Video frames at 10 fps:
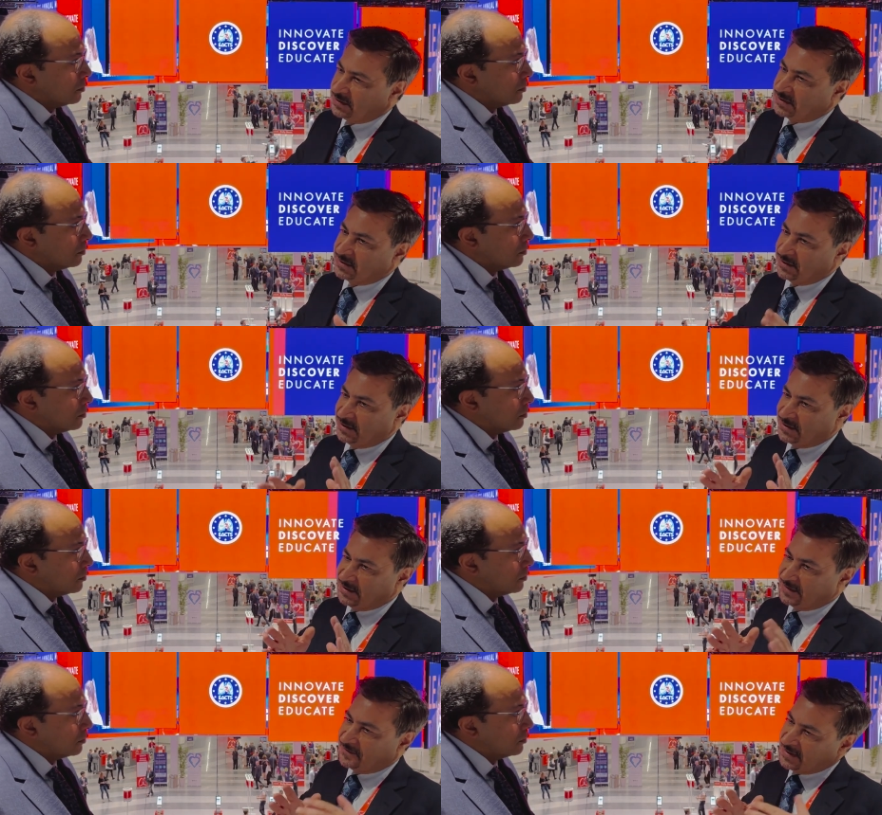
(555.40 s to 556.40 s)
Speaker 1: it, it,
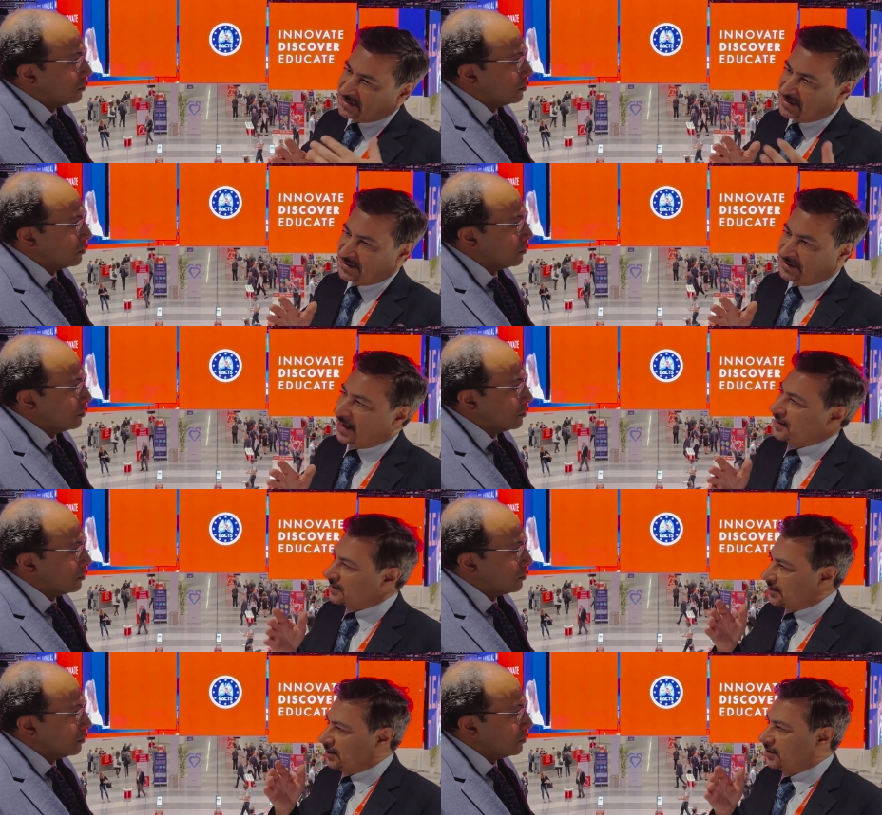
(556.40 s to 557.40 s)
it faces the
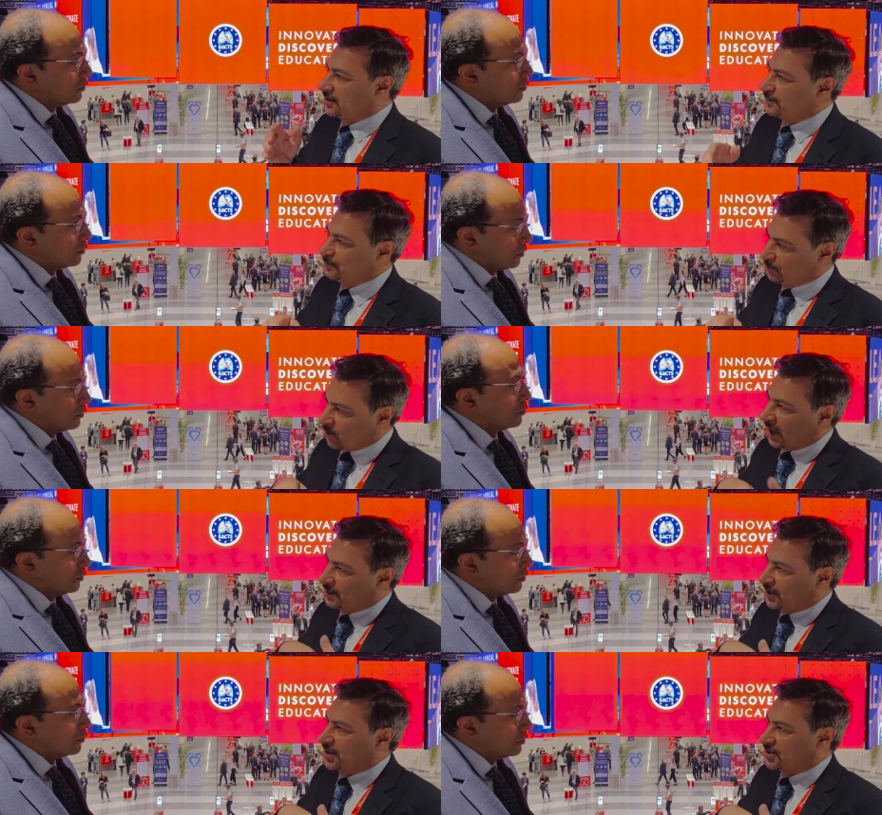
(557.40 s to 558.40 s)
diastolic
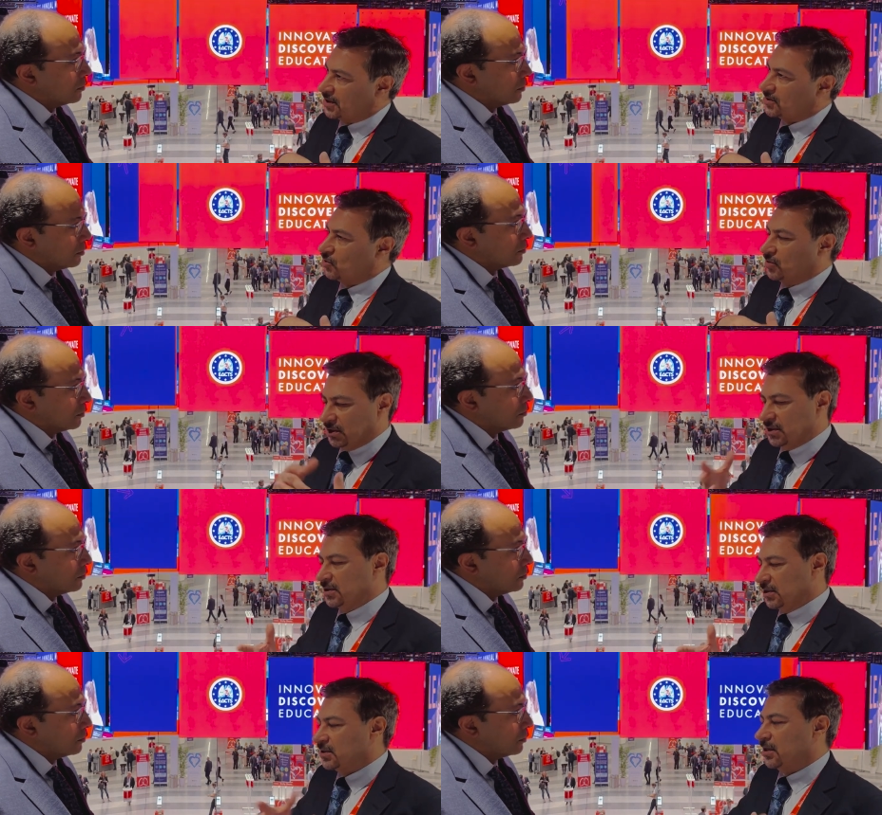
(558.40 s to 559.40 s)
pressure. So it,
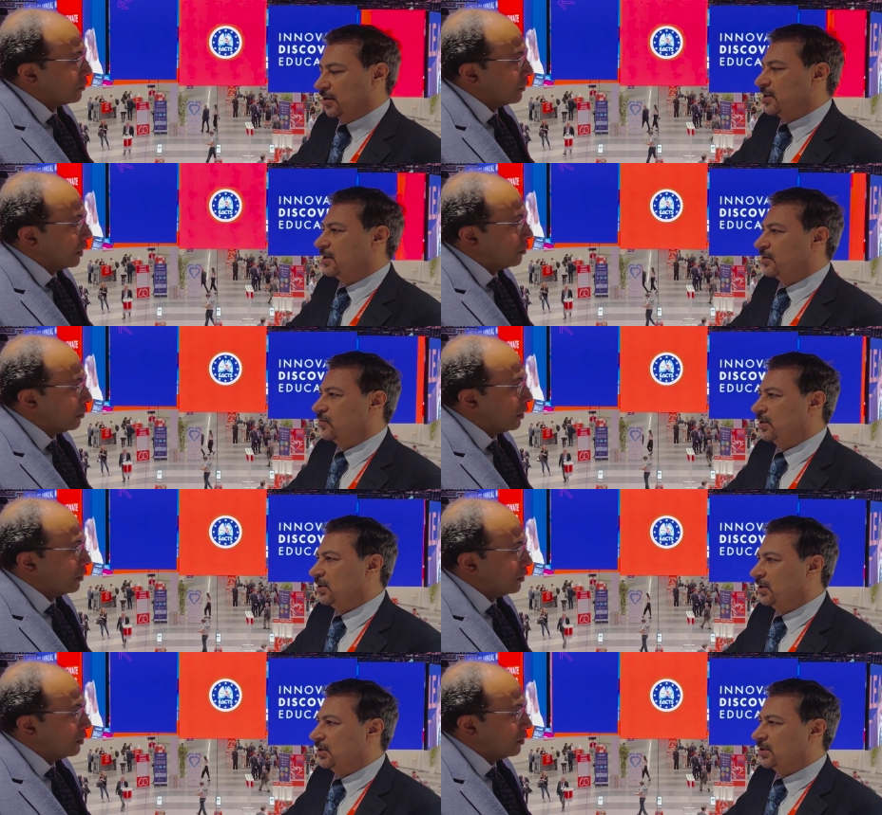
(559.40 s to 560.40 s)
it, I think we,
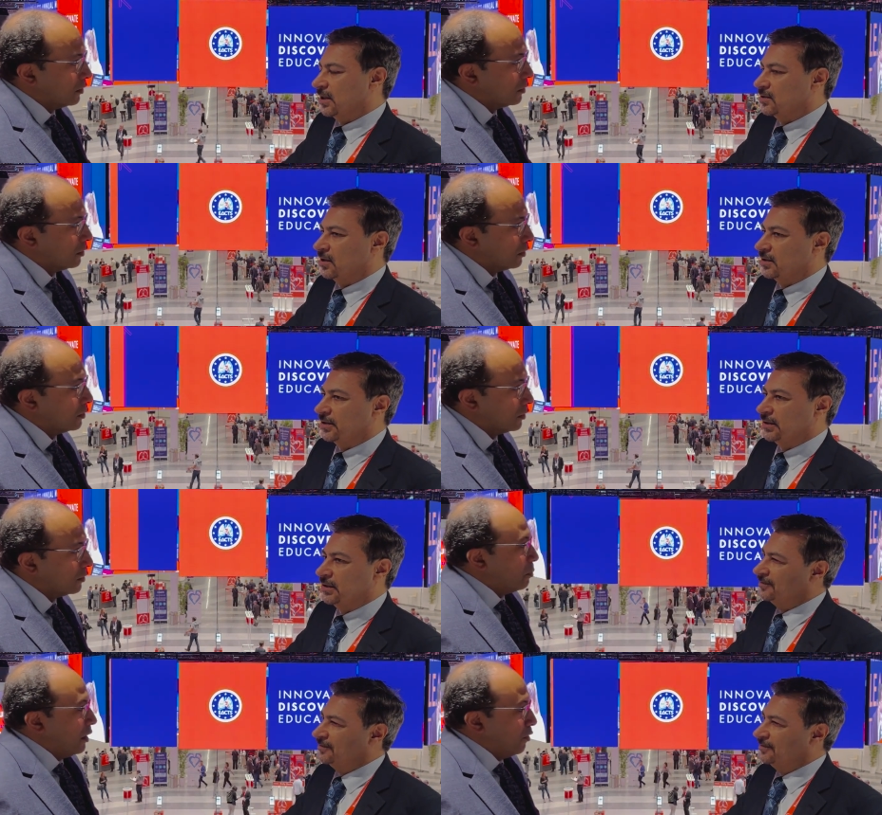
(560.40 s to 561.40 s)
it can tolerate.
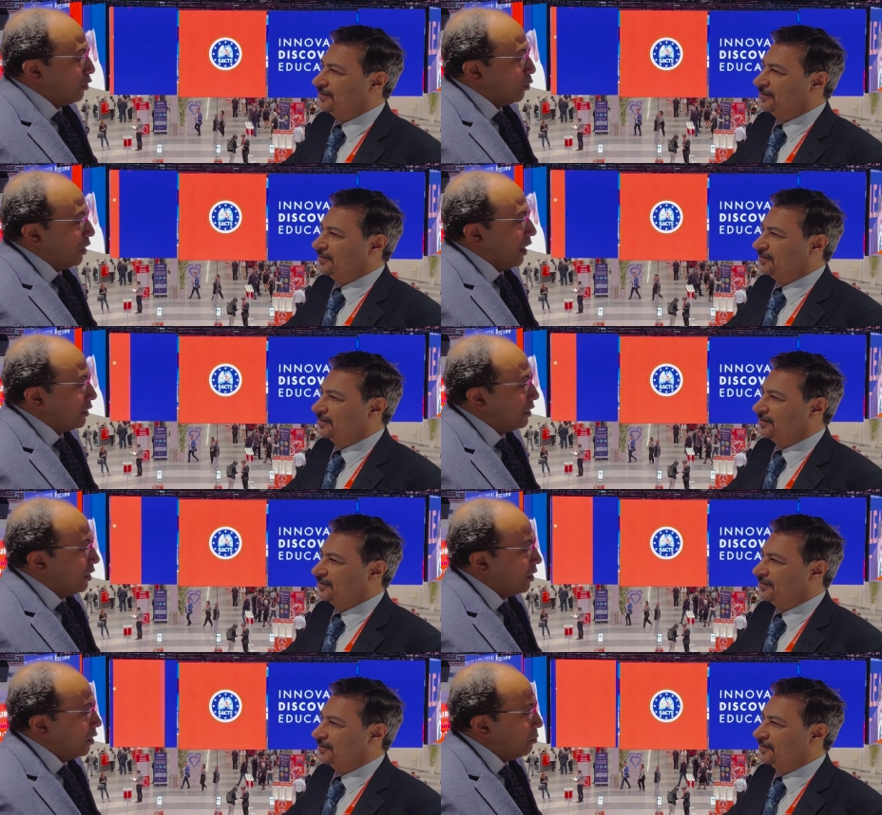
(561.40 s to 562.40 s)
Speaker 2: If you'd like
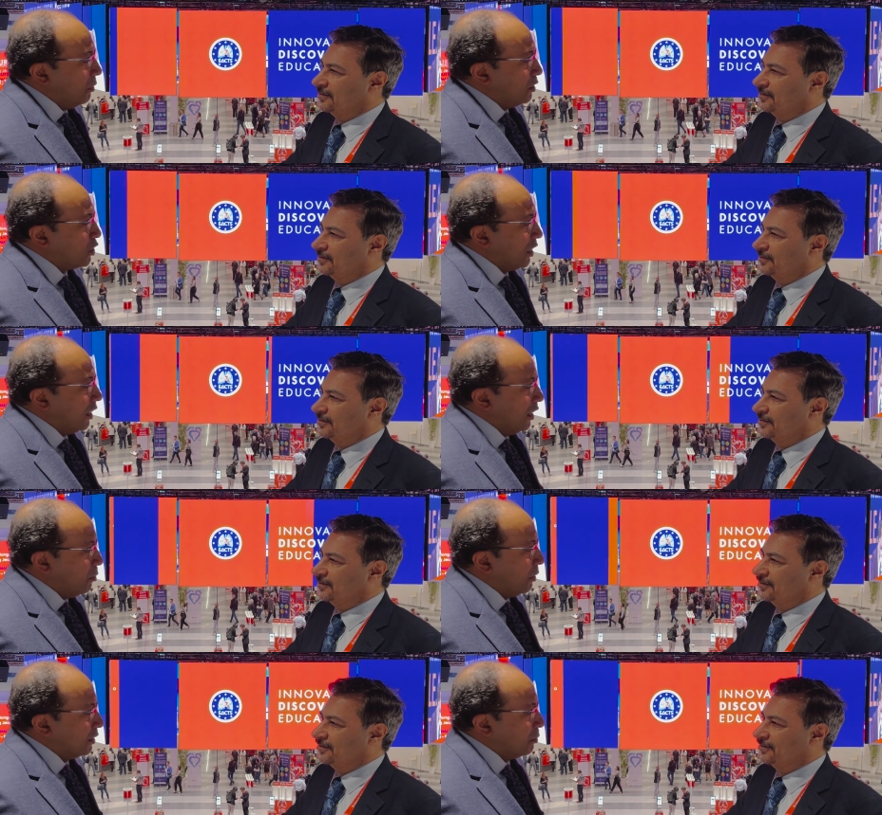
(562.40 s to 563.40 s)
to mention a
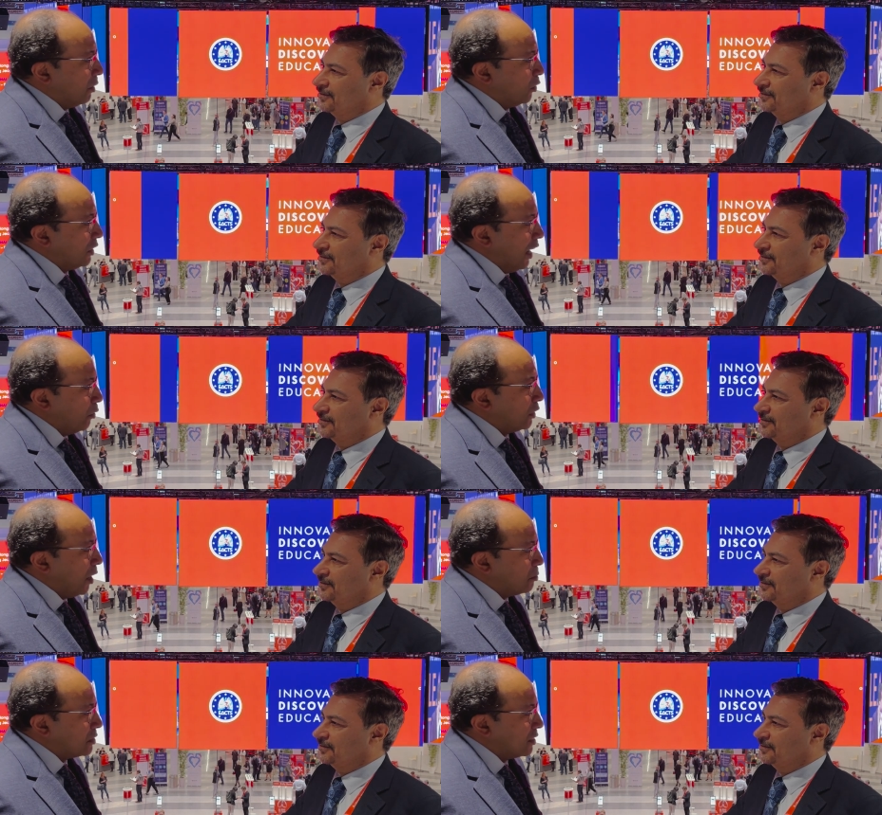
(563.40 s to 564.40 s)
little bit about the
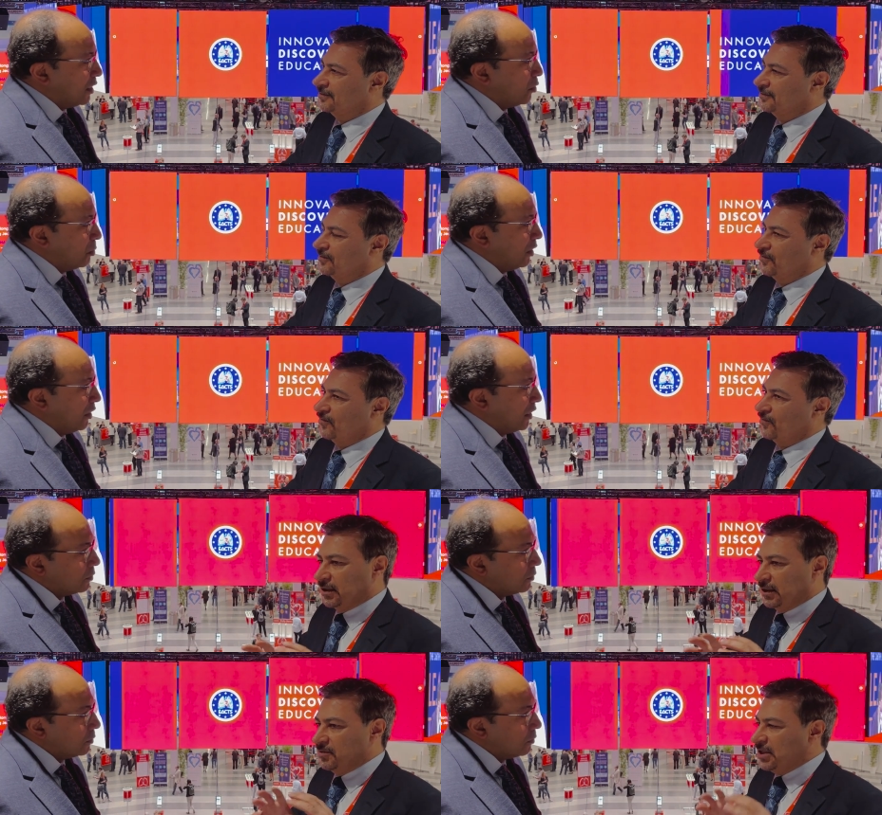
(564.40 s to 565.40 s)
outcomes, that would be great.
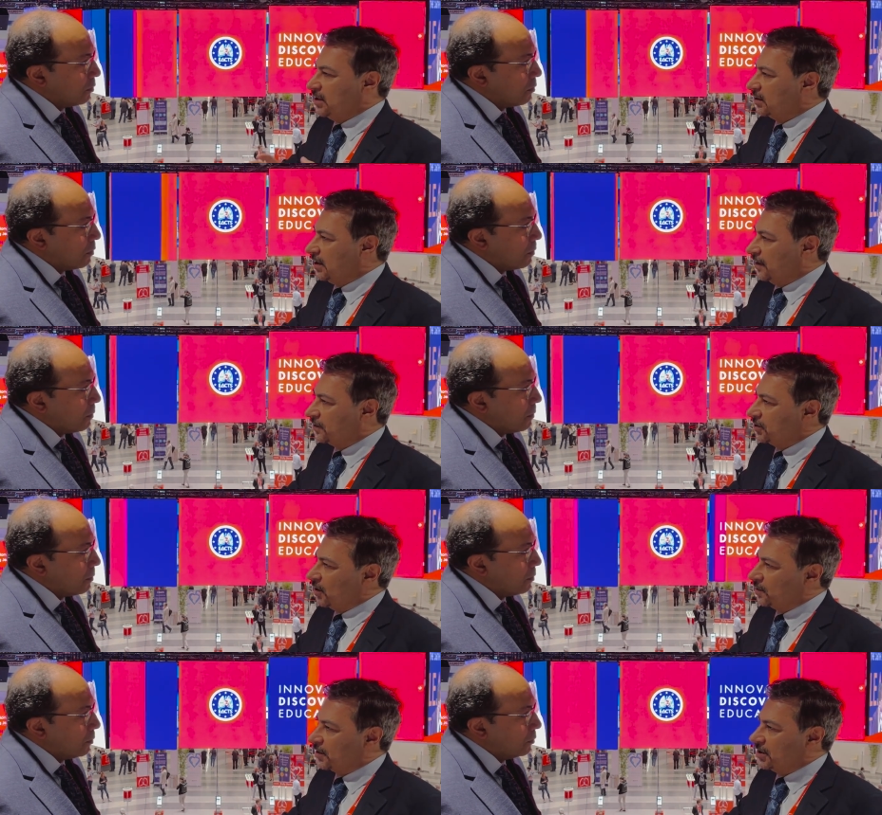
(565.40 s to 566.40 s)
Speaker 1: Immediately after
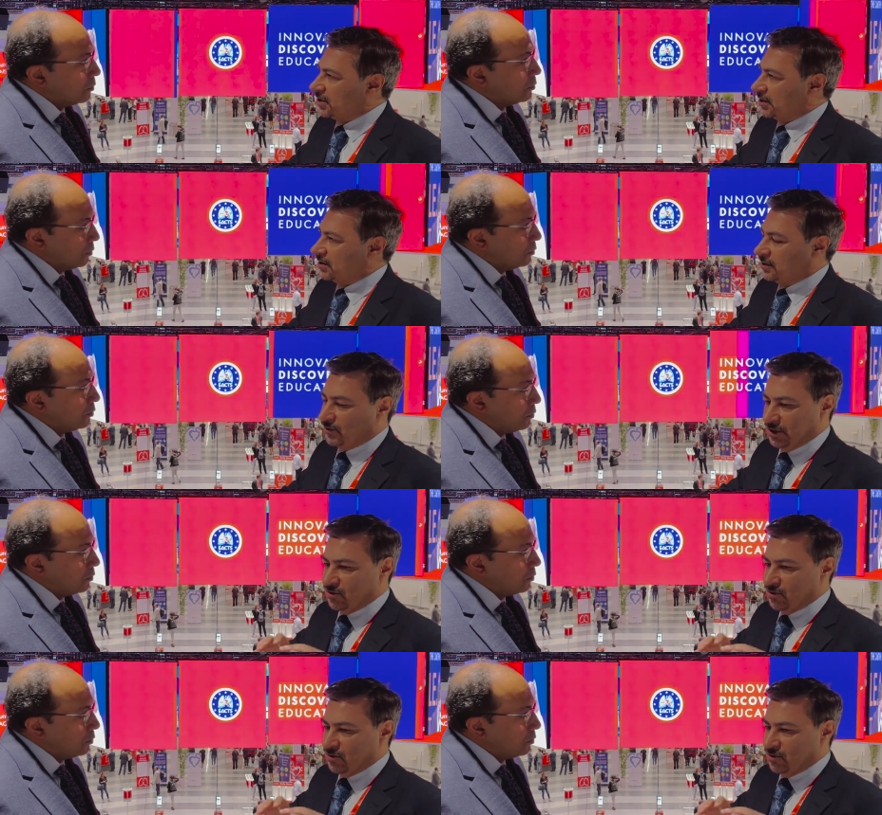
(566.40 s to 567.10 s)
the operation, when you